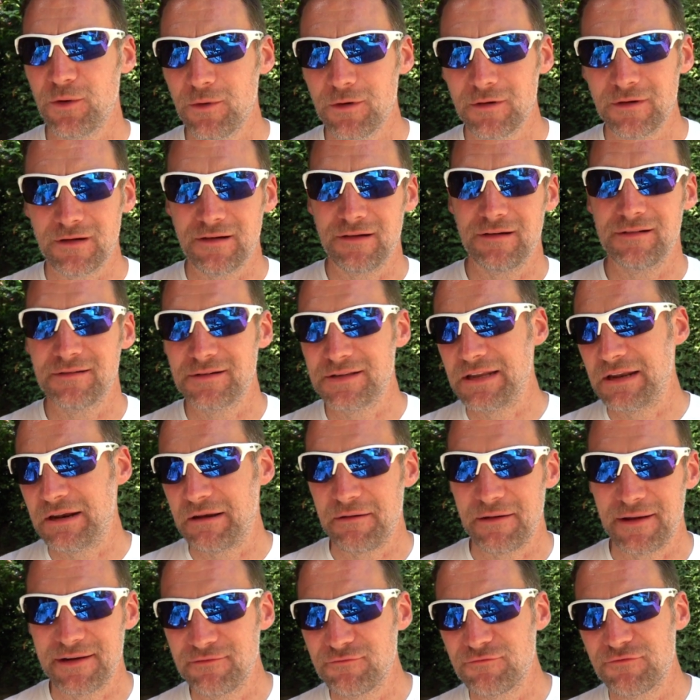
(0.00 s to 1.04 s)
oh, you
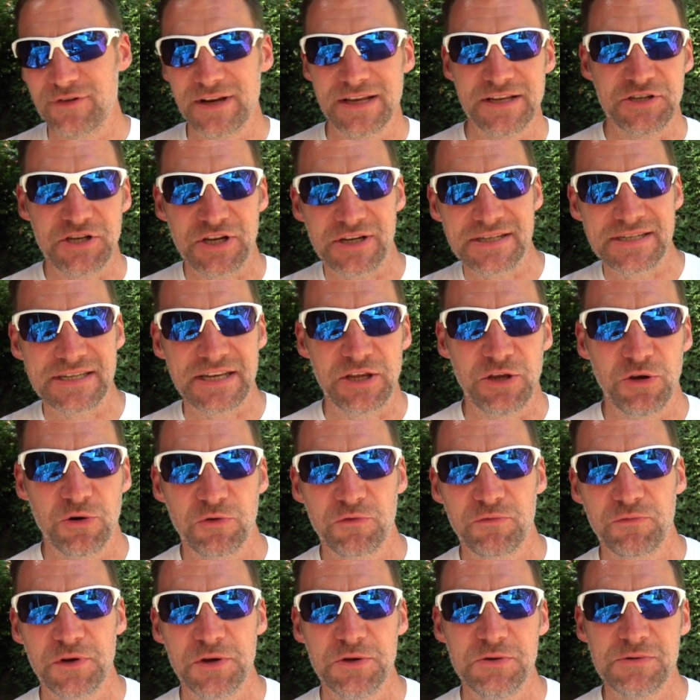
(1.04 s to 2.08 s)
know, and readjusting
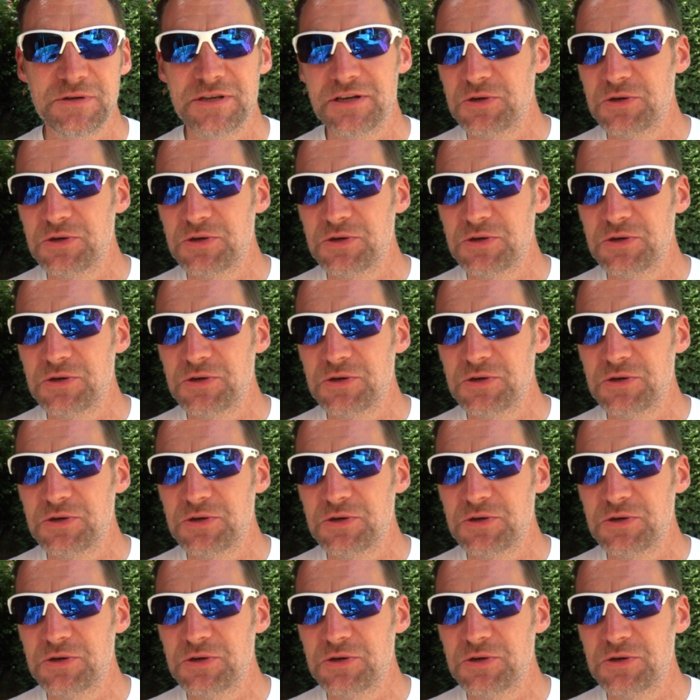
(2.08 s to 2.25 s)
your route